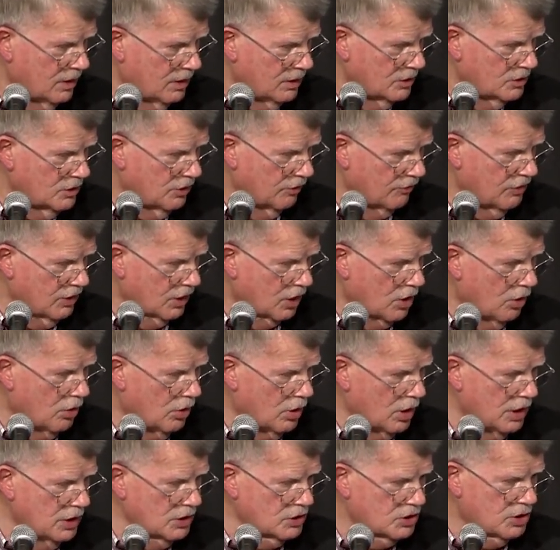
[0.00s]
So if the goal
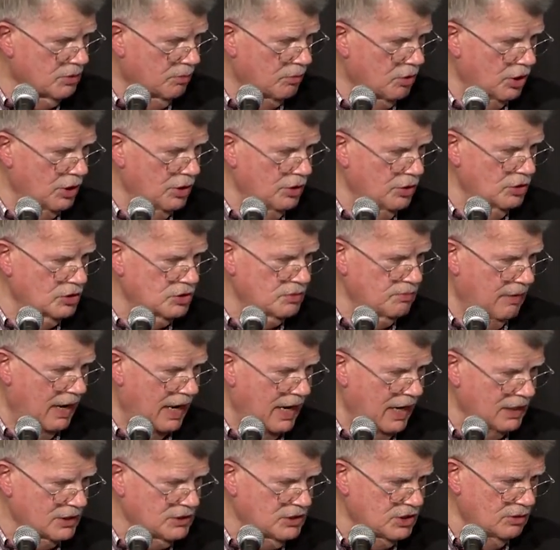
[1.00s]
is to produce
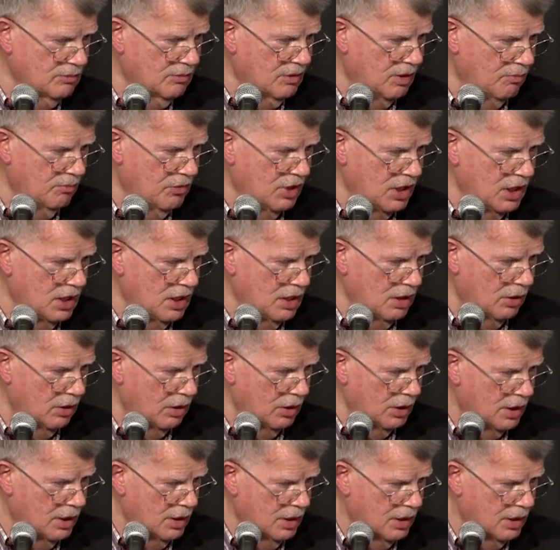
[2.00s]
maximum yield,